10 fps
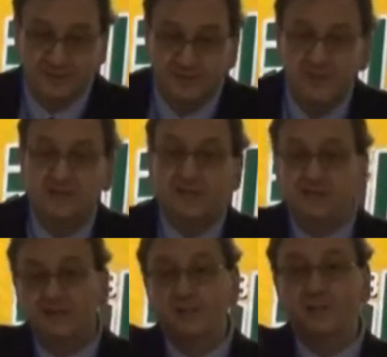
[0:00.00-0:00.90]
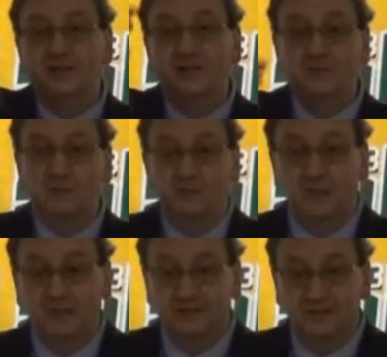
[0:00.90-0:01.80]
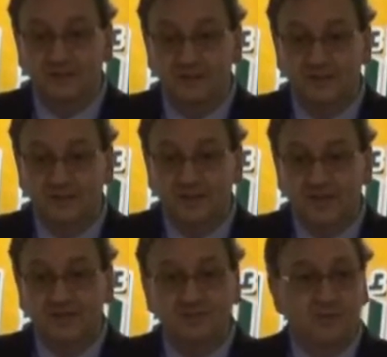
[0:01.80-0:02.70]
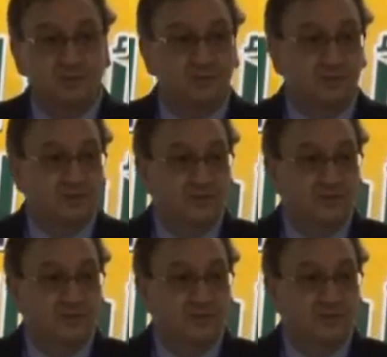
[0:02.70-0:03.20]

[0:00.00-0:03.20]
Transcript: they can creep into the blood. And remember,